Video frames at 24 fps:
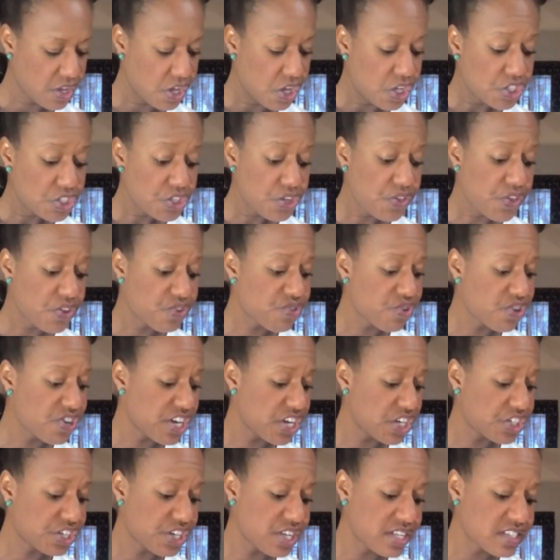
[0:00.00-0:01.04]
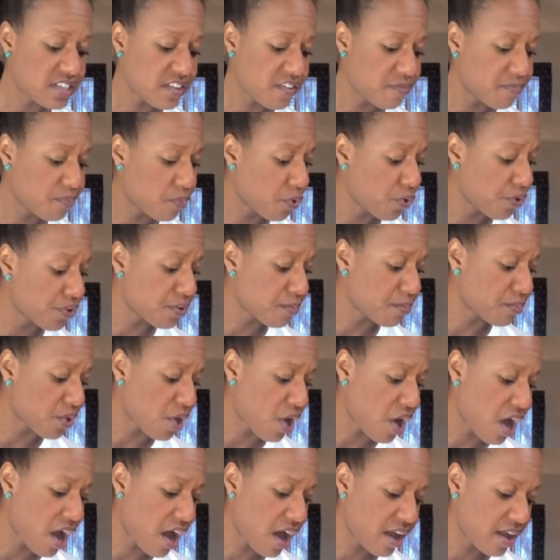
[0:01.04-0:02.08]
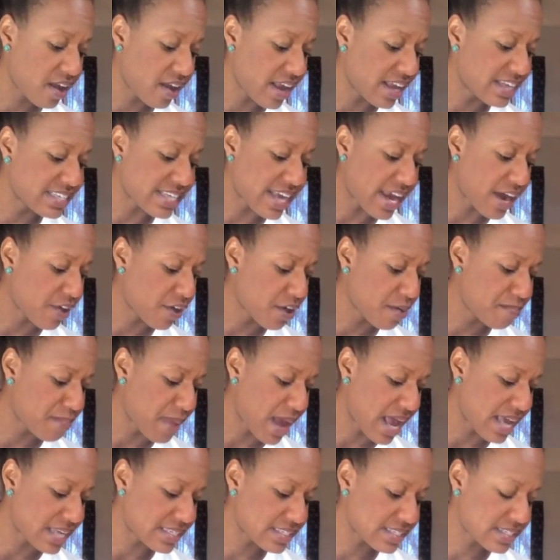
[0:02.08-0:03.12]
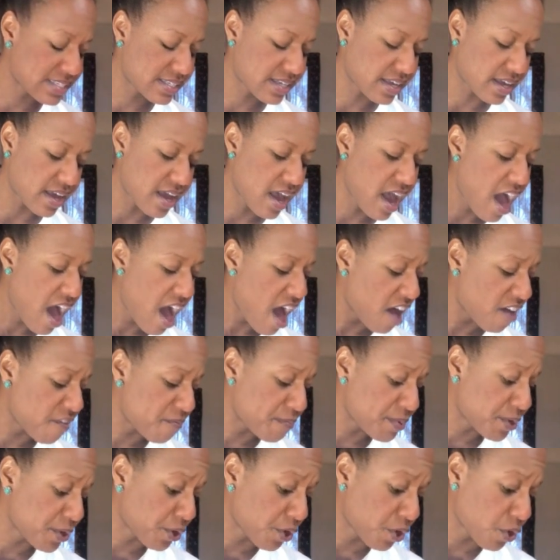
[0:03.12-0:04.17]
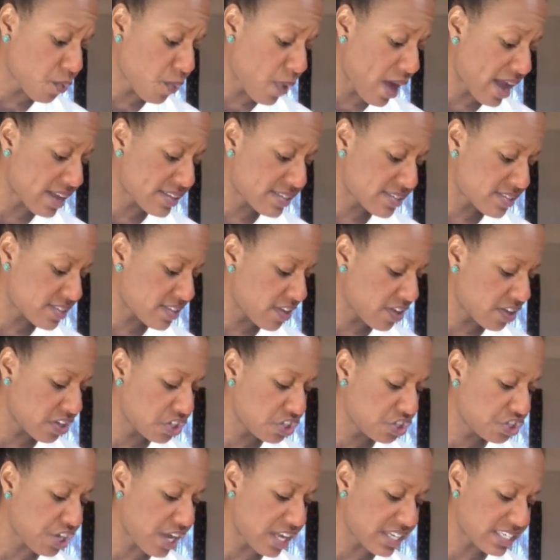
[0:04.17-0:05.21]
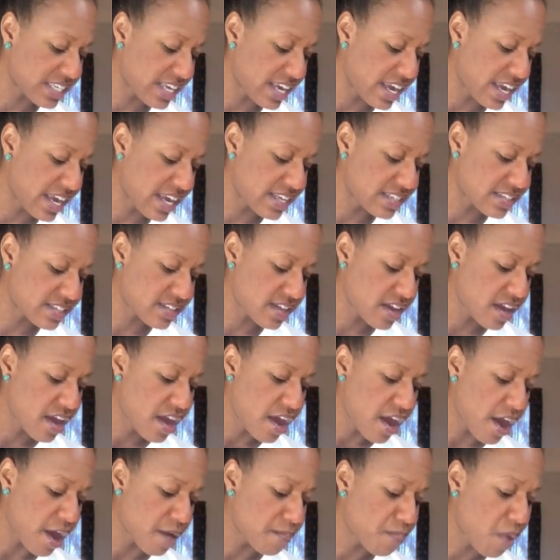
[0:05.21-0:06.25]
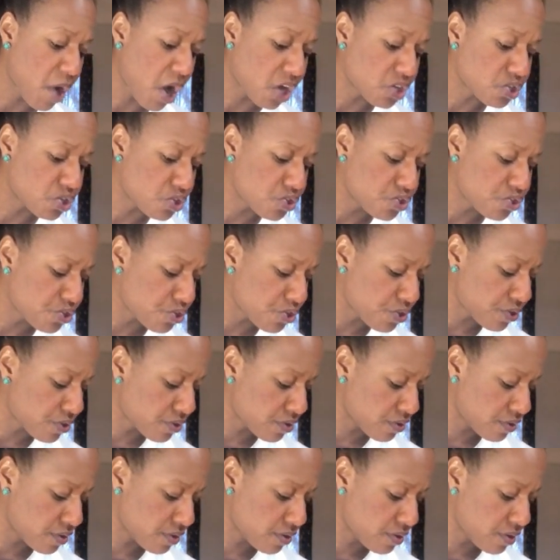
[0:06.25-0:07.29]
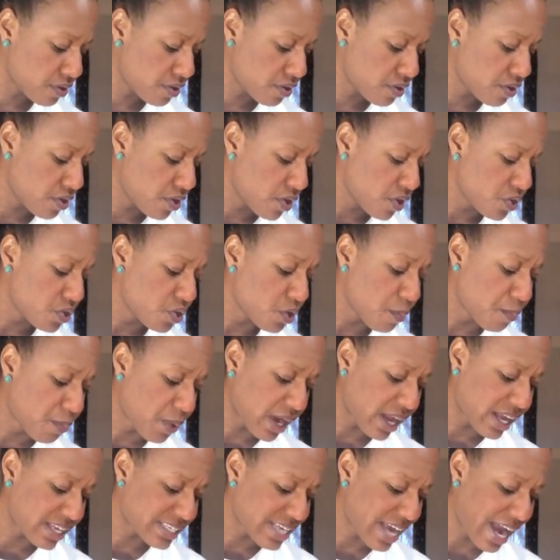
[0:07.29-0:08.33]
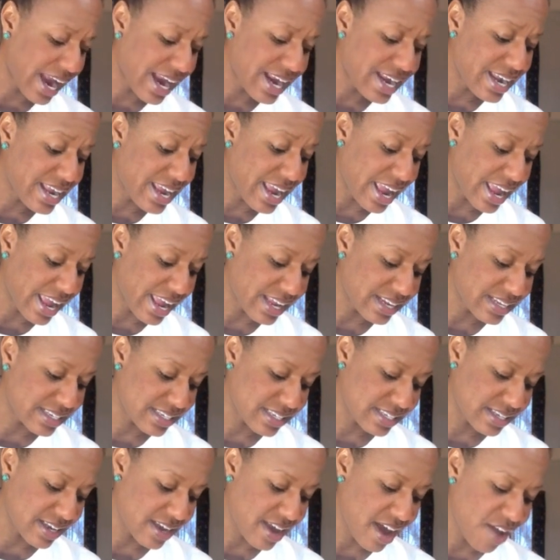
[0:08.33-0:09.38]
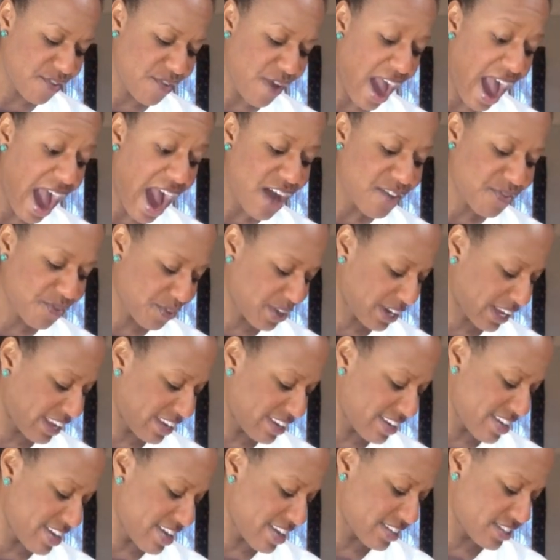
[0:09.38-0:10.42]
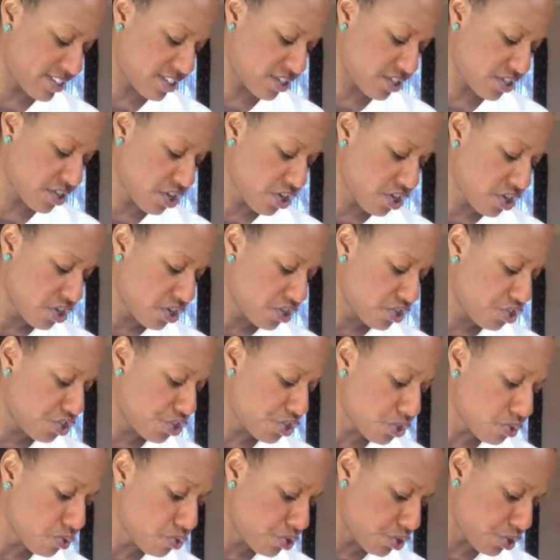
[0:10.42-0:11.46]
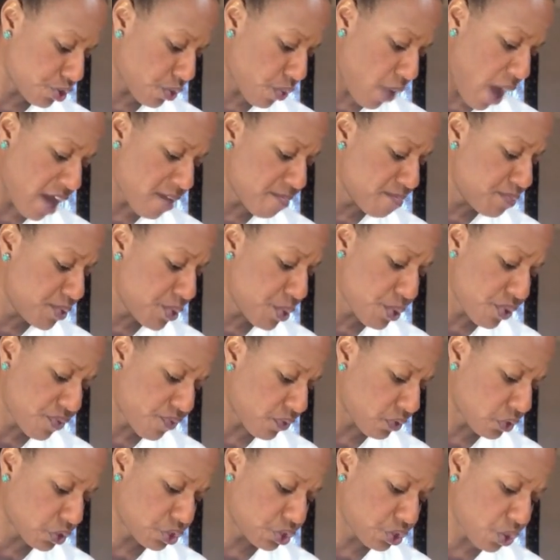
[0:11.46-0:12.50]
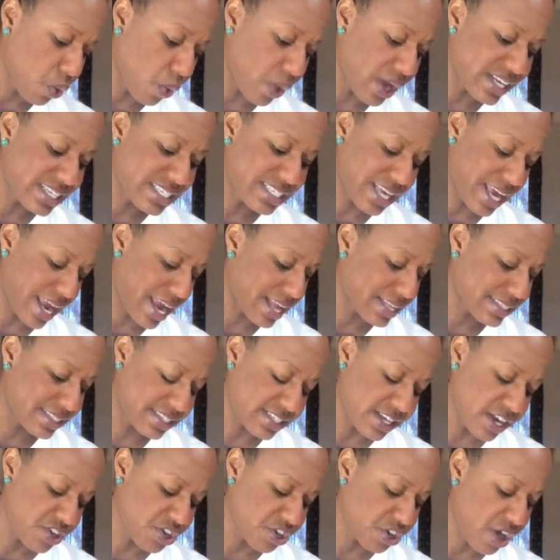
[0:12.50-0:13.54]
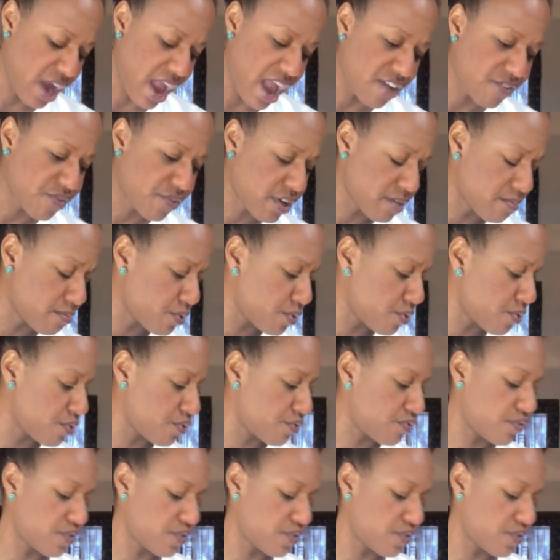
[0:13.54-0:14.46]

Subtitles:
To the traditions of port de bras and arabesque, of pirouettes, jetés, and pas de deux, you bring a tiny hint of Africanness, juju, and beautiful joy danced in your every move.